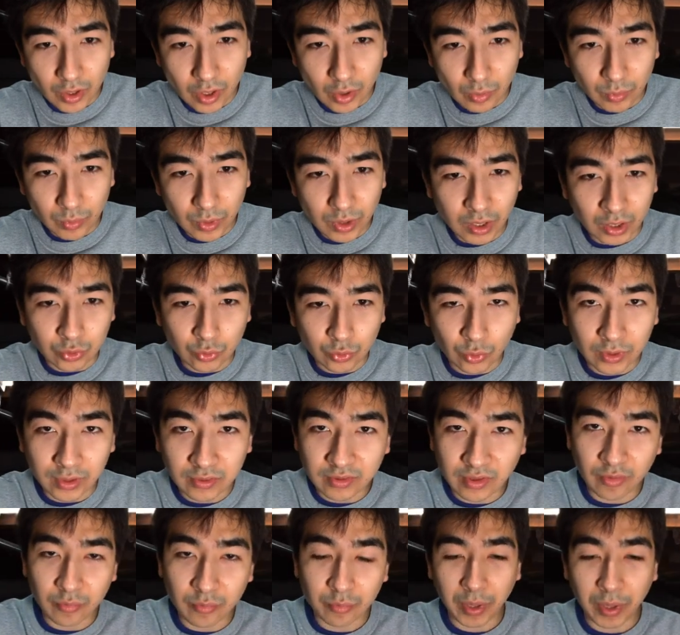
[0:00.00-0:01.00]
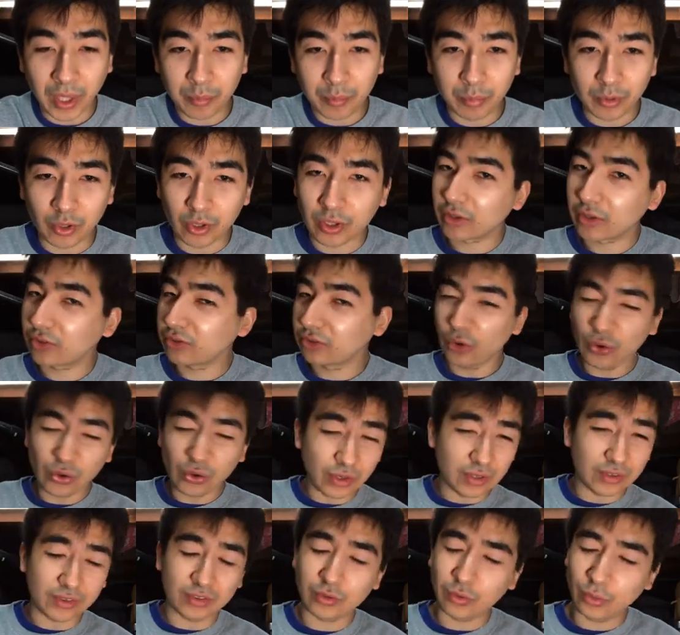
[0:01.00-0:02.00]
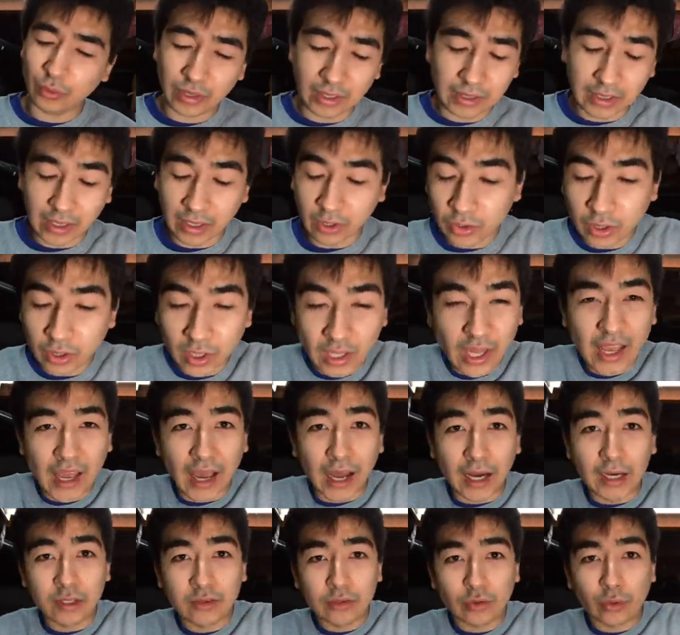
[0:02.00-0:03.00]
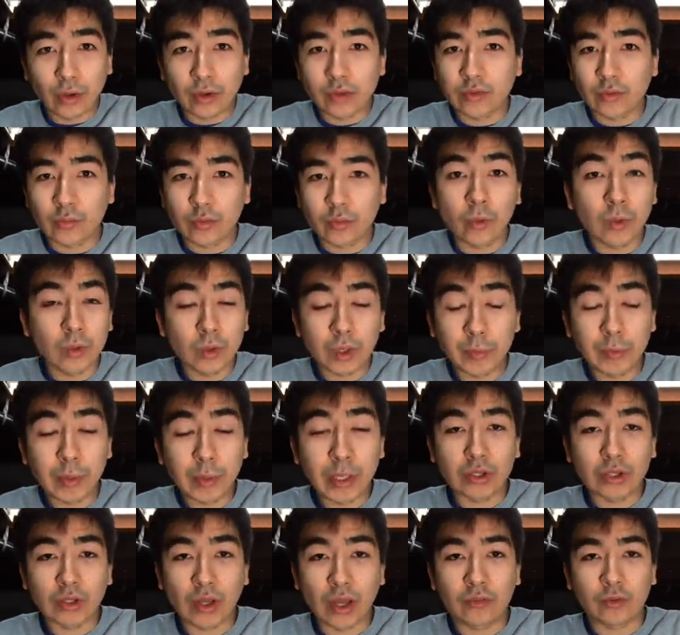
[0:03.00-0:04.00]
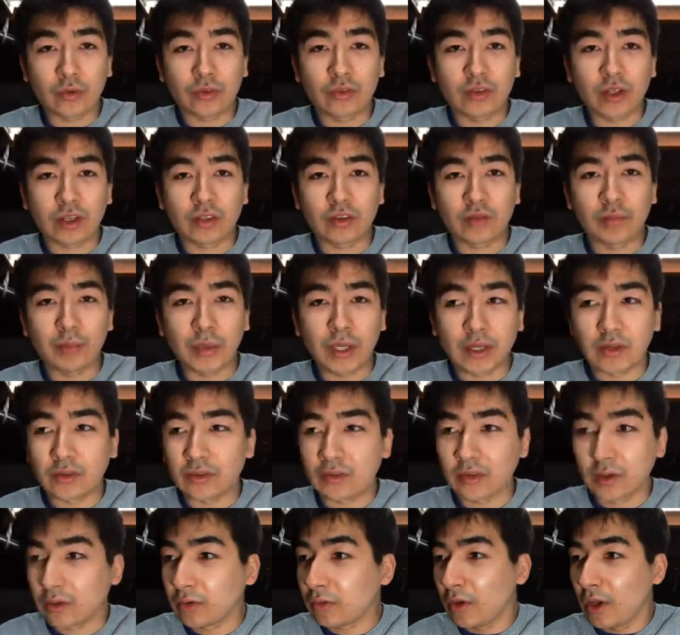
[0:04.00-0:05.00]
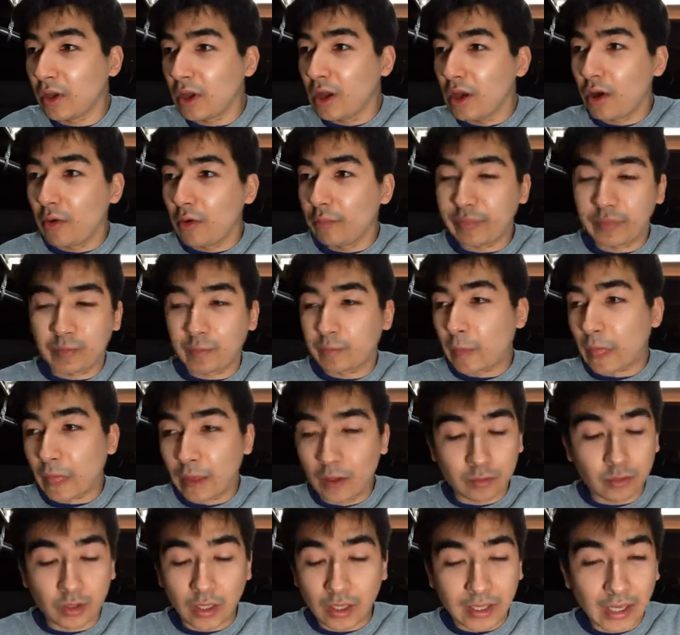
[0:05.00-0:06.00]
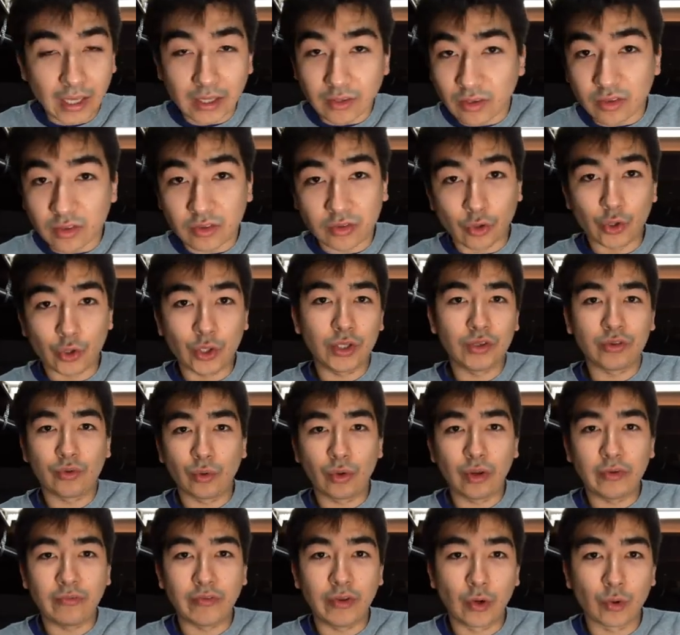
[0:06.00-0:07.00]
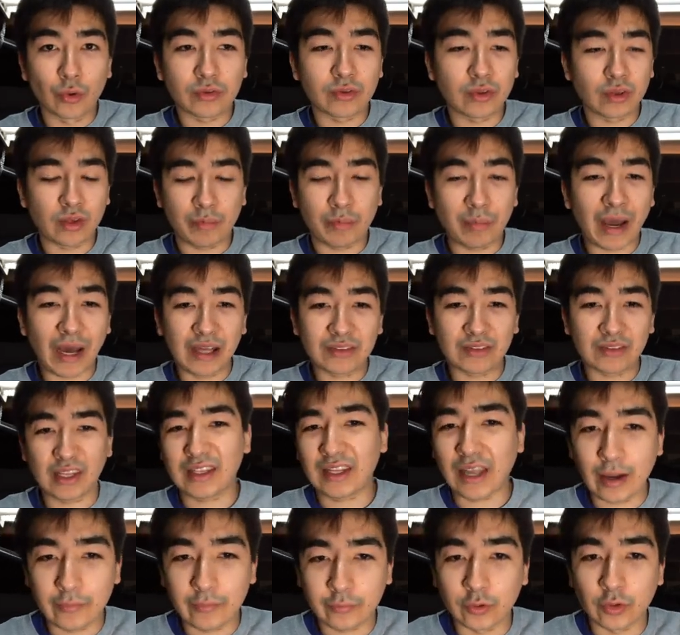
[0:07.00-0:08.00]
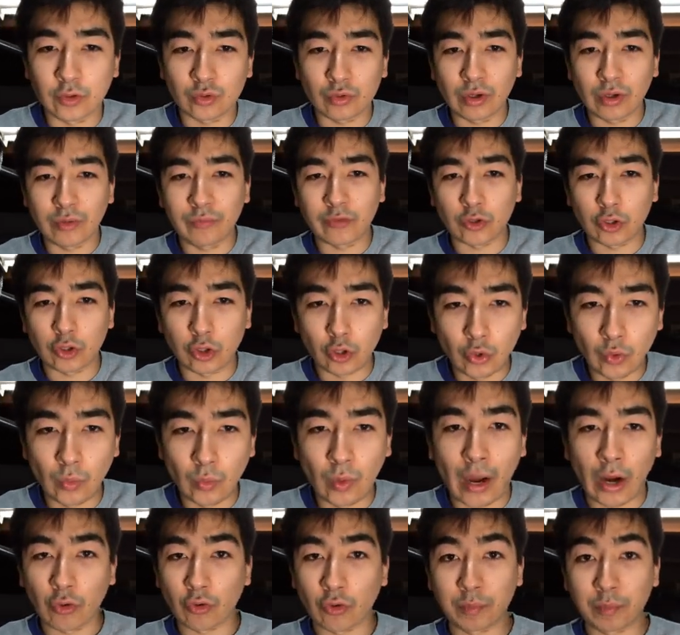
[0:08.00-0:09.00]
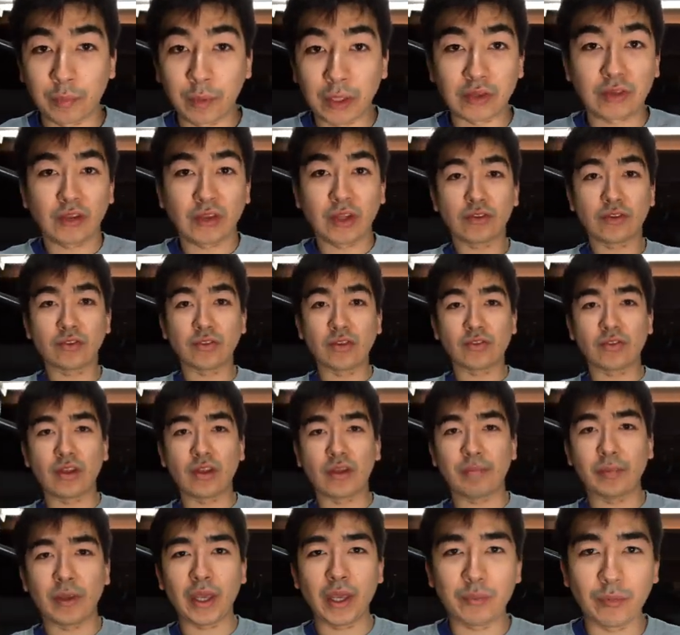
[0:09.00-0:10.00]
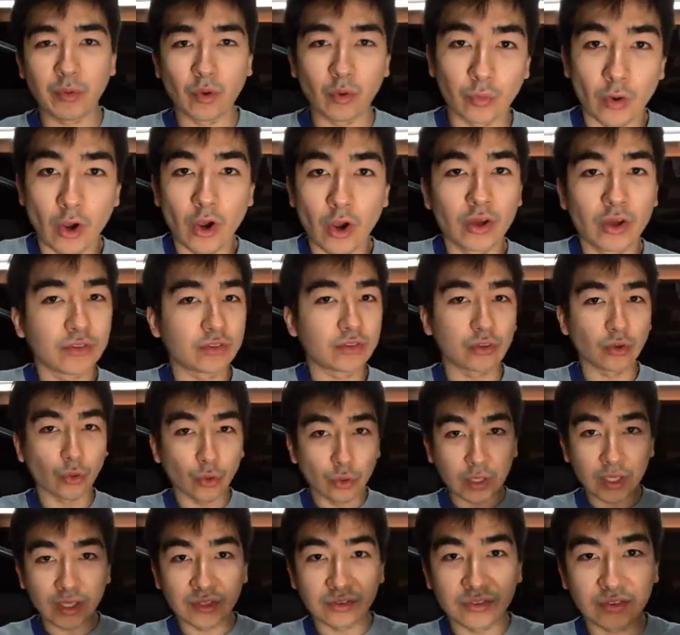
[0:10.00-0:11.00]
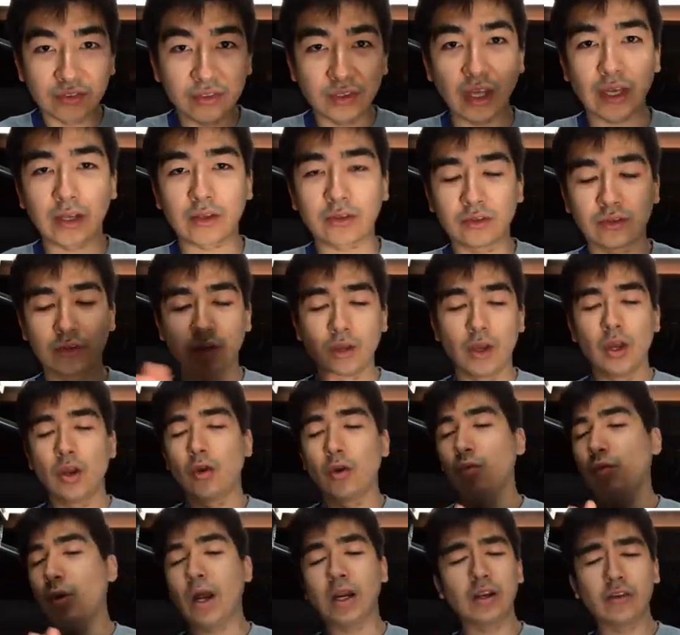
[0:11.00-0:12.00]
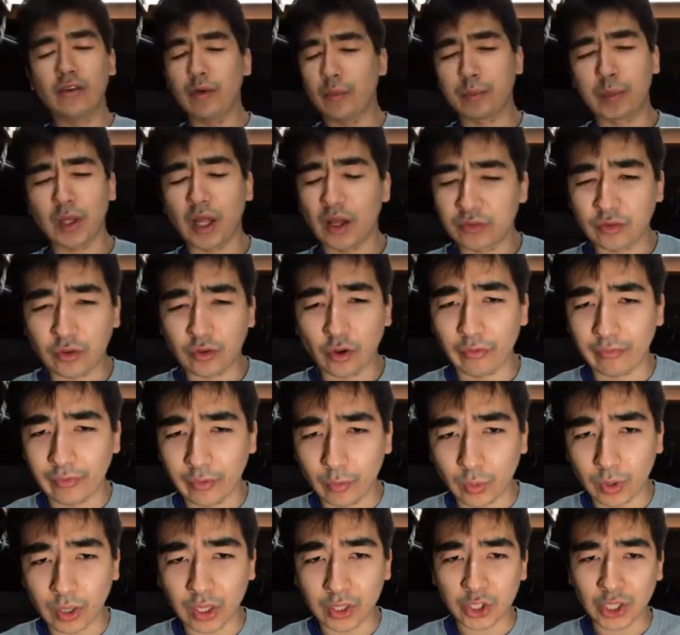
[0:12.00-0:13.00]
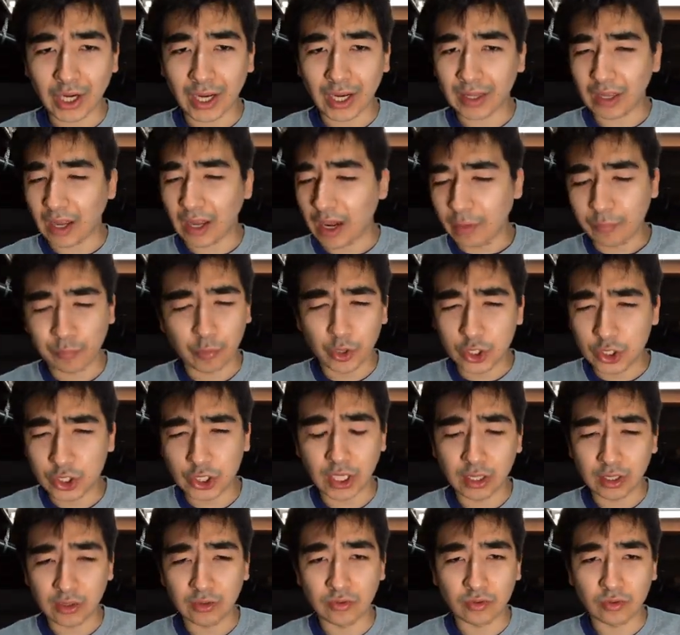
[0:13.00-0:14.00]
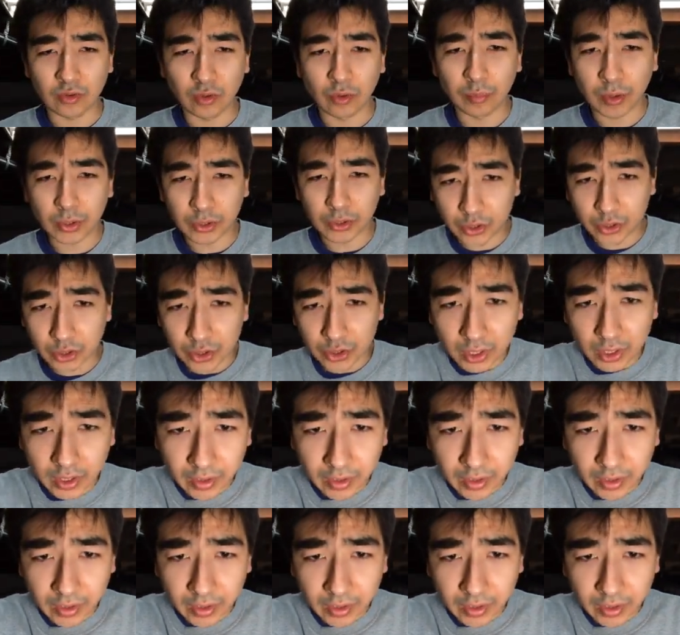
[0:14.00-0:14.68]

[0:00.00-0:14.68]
We got 27 people. It's 33 now. And it's crazy. We've only been live for 6 minutes. And to get to 33 viewers in the past, I'd have to stream for 2 hours. But it's nice to see people. 36. Round of applause to everyone in chat. I appreciate it so much.